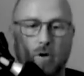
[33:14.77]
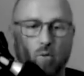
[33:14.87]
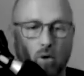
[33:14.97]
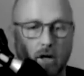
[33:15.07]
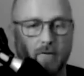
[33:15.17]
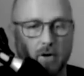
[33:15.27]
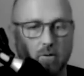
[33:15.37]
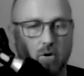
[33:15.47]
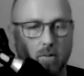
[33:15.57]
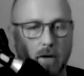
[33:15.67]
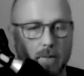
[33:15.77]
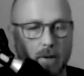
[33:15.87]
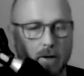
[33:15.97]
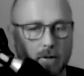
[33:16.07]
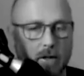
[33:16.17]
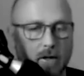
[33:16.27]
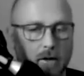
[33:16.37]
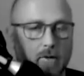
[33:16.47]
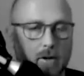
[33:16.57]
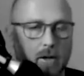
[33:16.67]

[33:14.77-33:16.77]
whatever your role may be within a